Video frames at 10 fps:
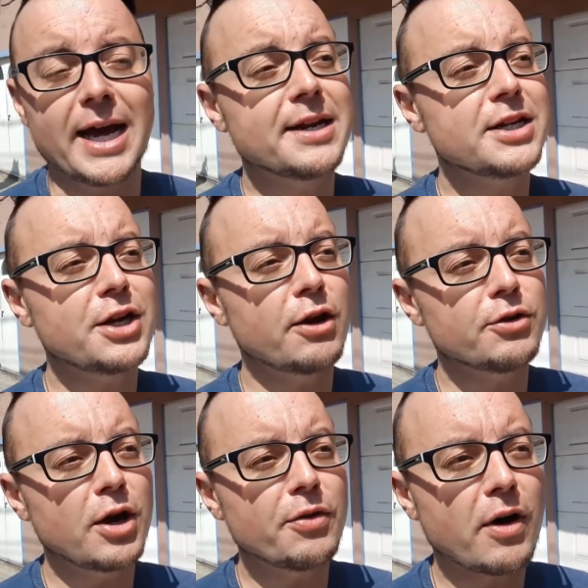And you
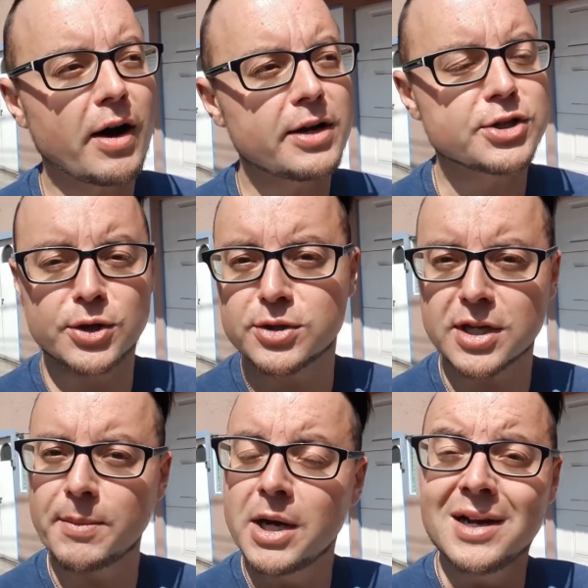know that I do
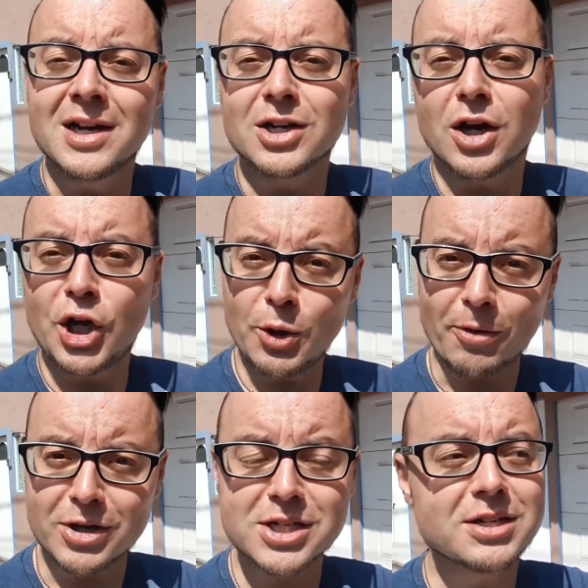some
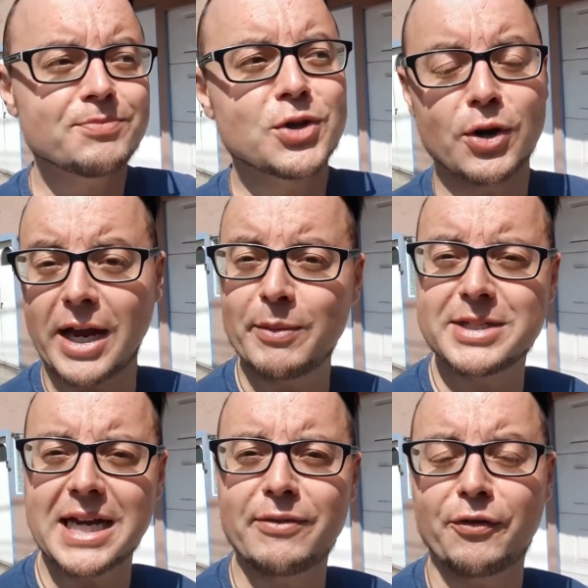humorous cooking with
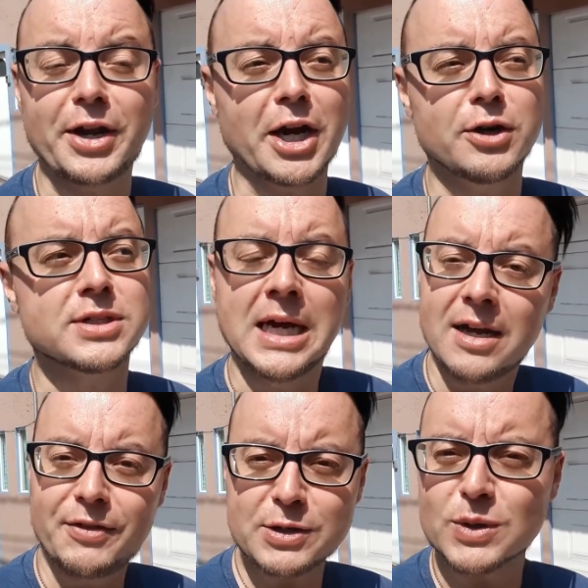David videos.
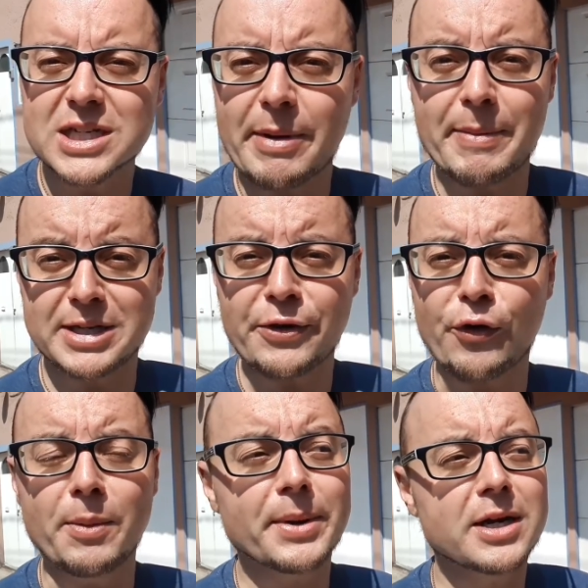This one's going to be a bit
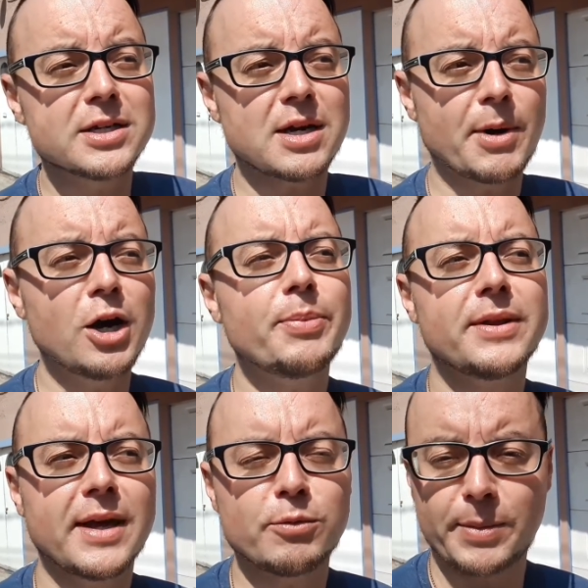different because I'm
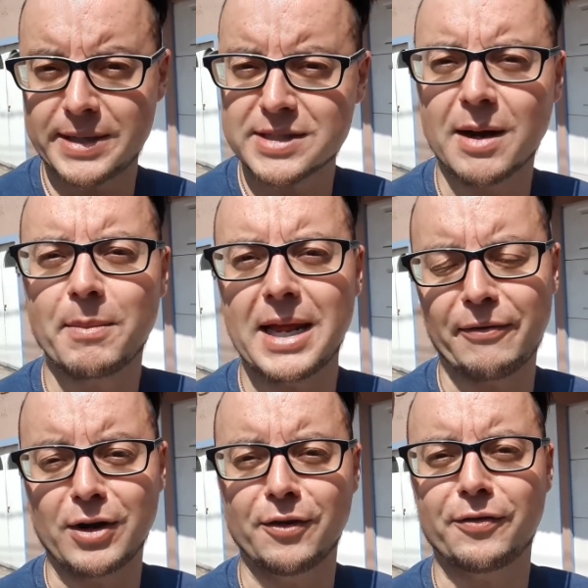hoping there will be some
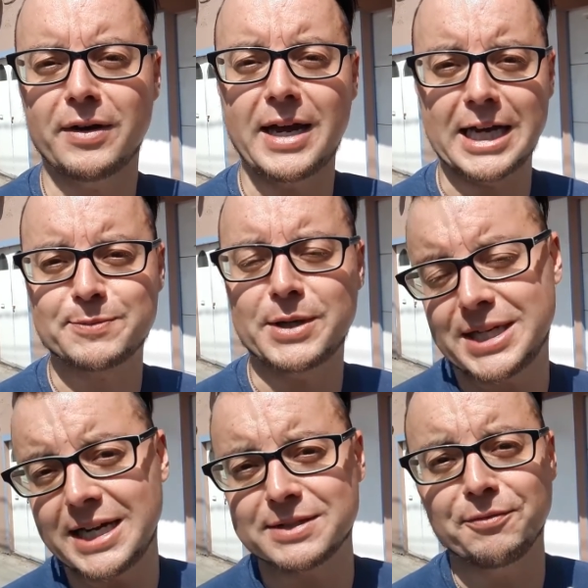level of
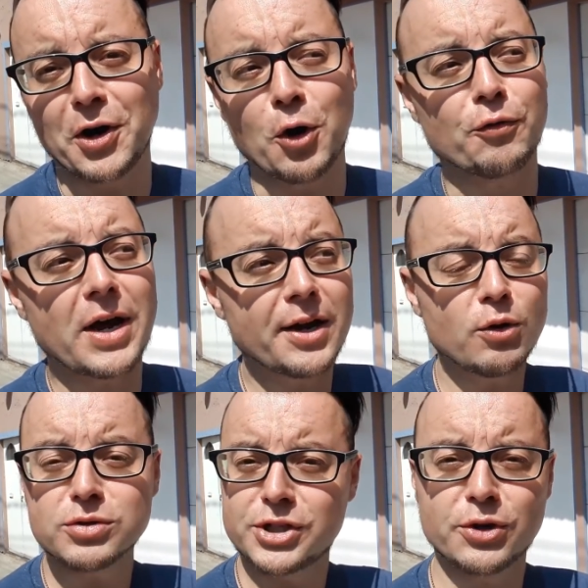expertise involved, and
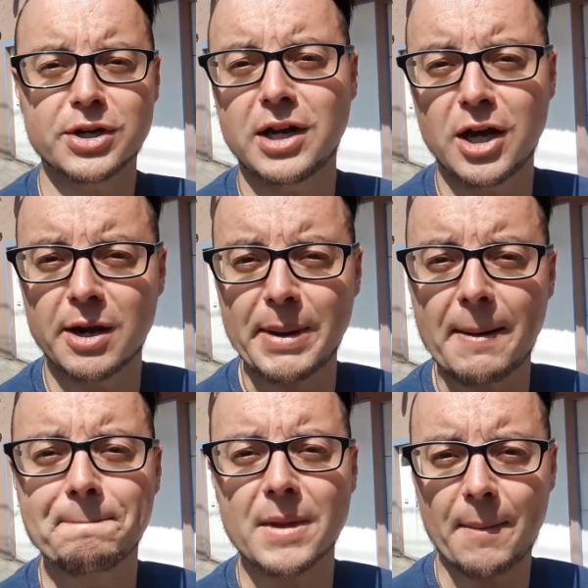also you're going to learn a bit
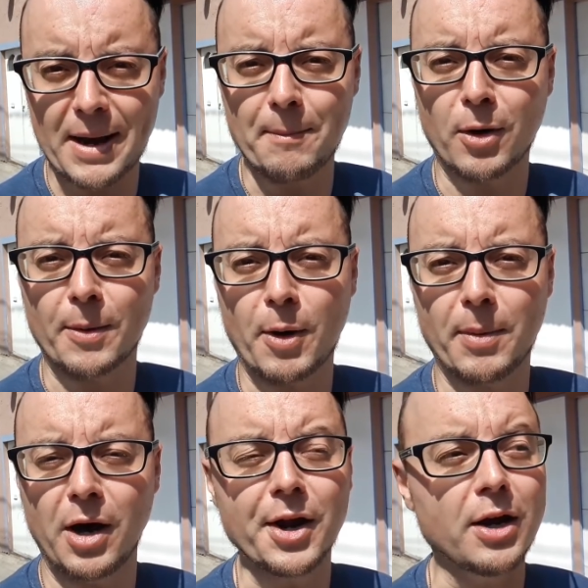about mole
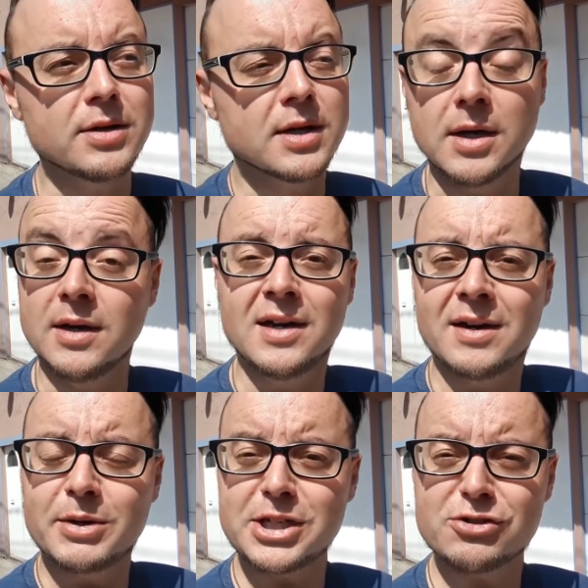poblano,
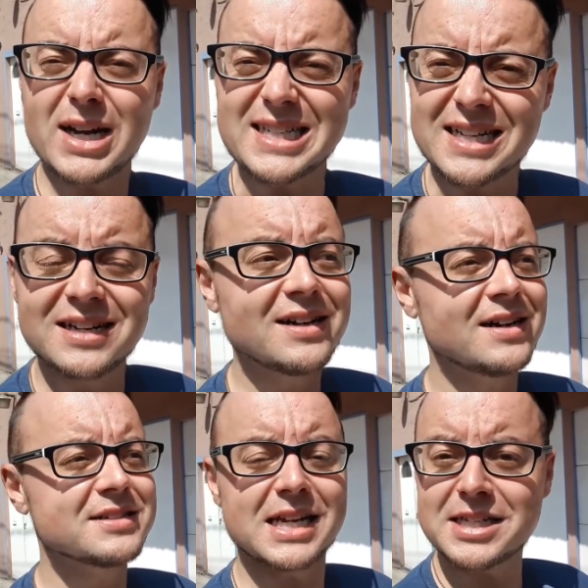which is great.
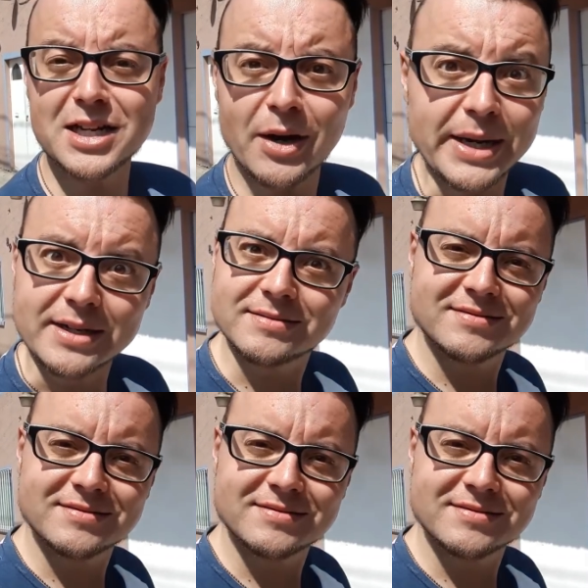So let's get going.